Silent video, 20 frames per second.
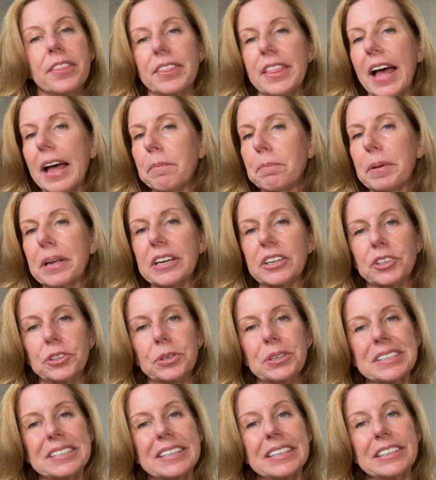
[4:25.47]
that
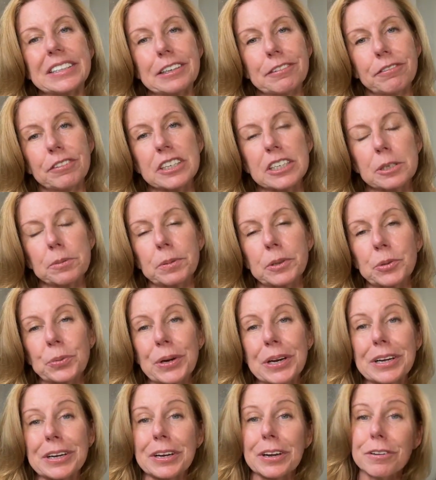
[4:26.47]
picture is the difference
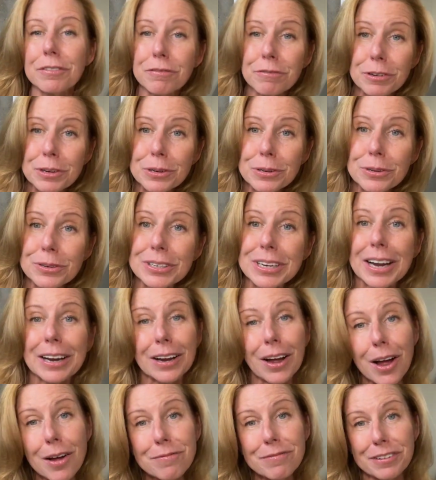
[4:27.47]
between confused and
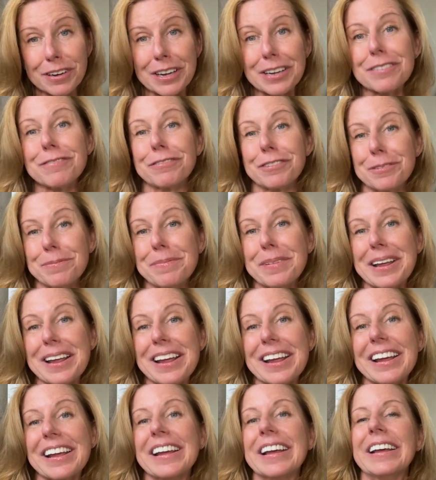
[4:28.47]
confident for
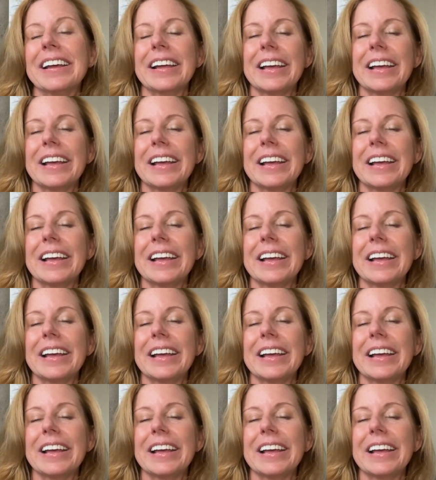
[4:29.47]
me,